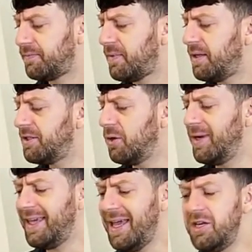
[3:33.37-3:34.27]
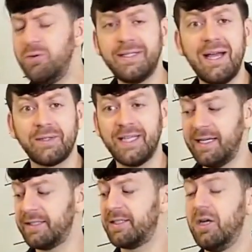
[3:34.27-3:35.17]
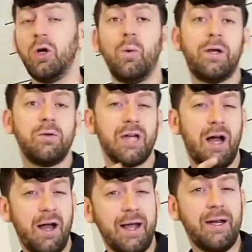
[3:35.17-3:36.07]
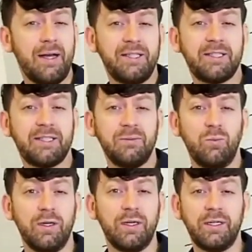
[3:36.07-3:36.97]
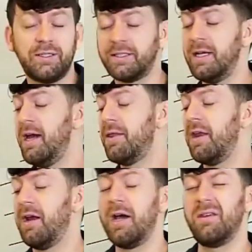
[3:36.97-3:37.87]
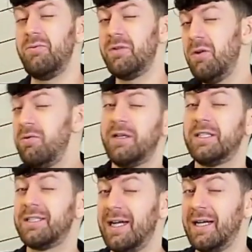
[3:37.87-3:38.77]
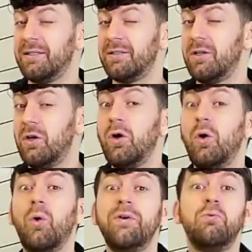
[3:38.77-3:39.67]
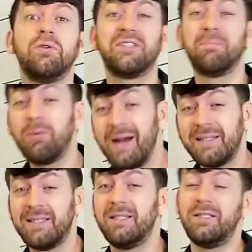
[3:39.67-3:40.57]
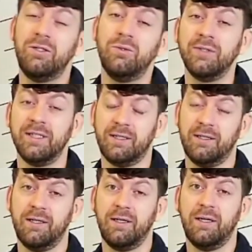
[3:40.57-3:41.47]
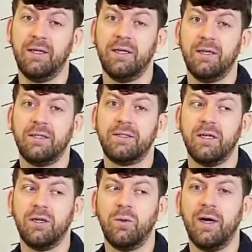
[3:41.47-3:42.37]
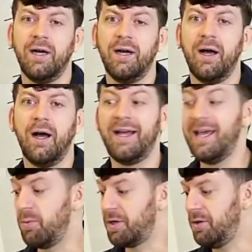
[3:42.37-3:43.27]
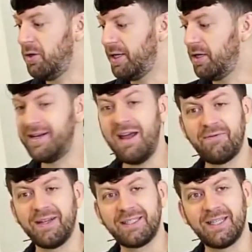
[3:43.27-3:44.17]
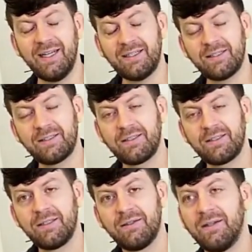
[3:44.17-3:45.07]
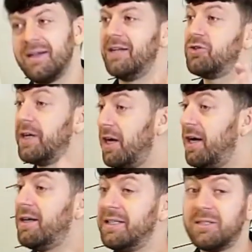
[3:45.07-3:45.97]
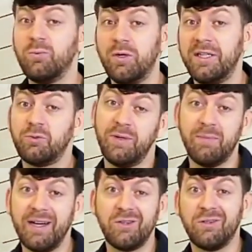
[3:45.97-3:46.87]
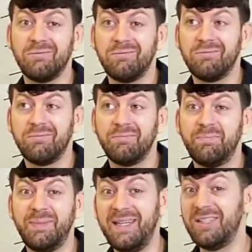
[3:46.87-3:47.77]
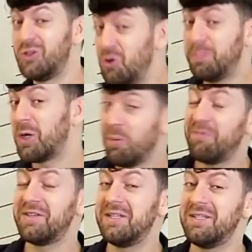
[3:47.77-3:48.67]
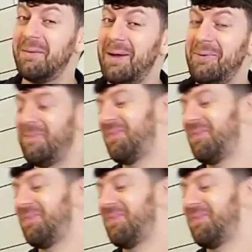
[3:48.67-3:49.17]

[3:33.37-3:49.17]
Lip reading: So again, using our text, we're going to highlight some words that either you don't understand or you want to practice using. So again, we're going to look at our Netflix text and try and highlight some words we might not be super confident about.